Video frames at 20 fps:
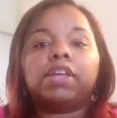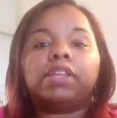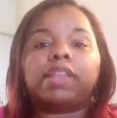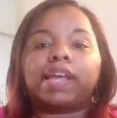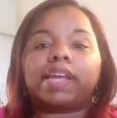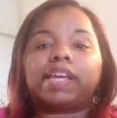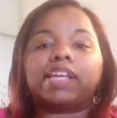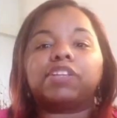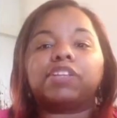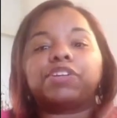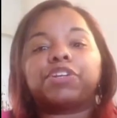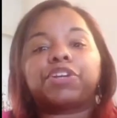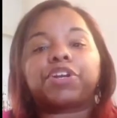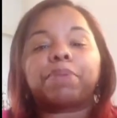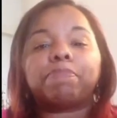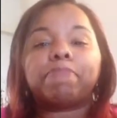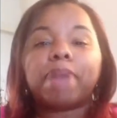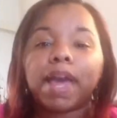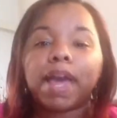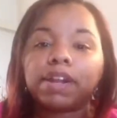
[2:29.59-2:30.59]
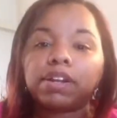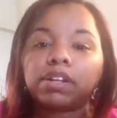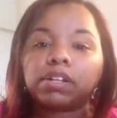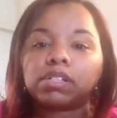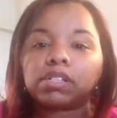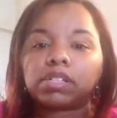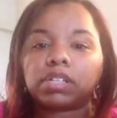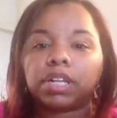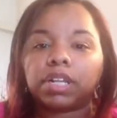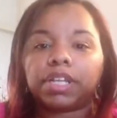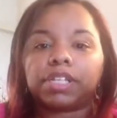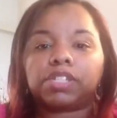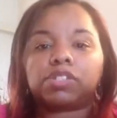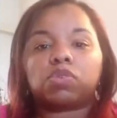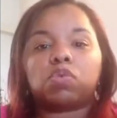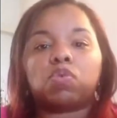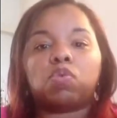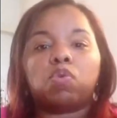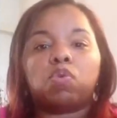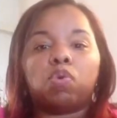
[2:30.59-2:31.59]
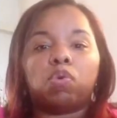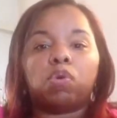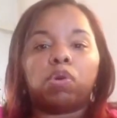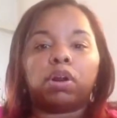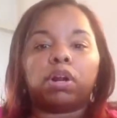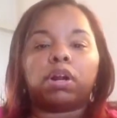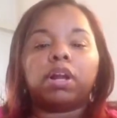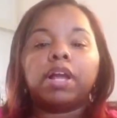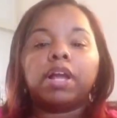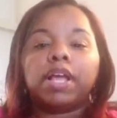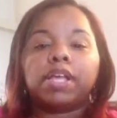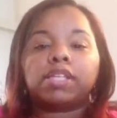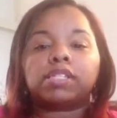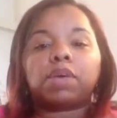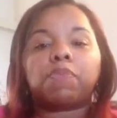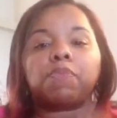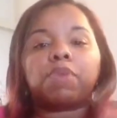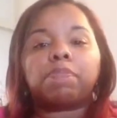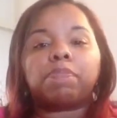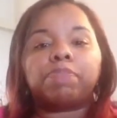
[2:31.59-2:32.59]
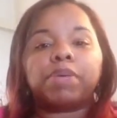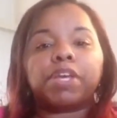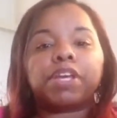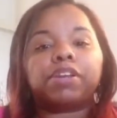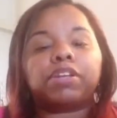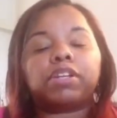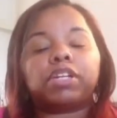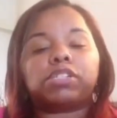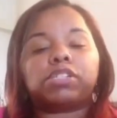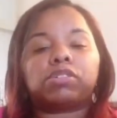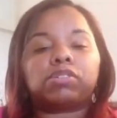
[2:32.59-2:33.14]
like either your competitors list or someone big in your list.